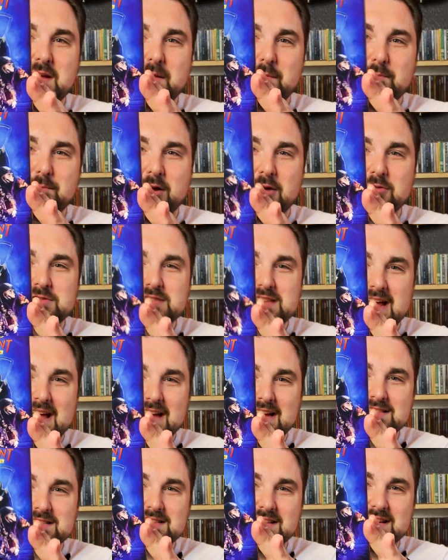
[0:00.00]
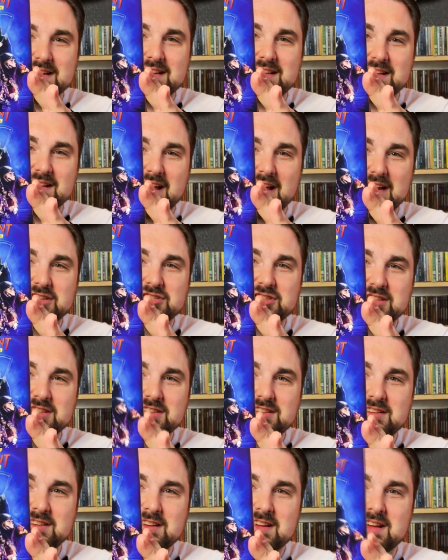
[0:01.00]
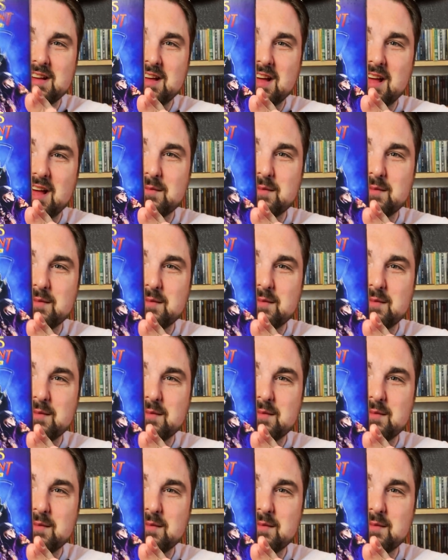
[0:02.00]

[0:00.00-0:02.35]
Most Excellent Collection. I